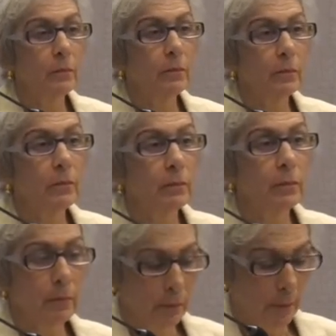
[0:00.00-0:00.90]
and
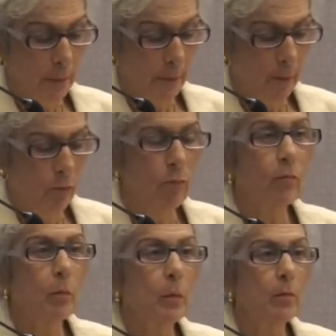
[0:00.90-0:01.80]
have been a
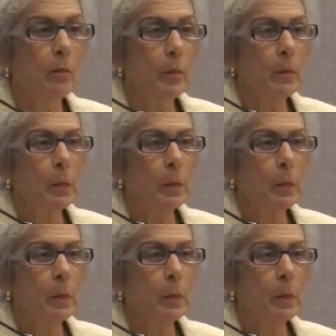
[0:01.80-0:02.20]
traditionalist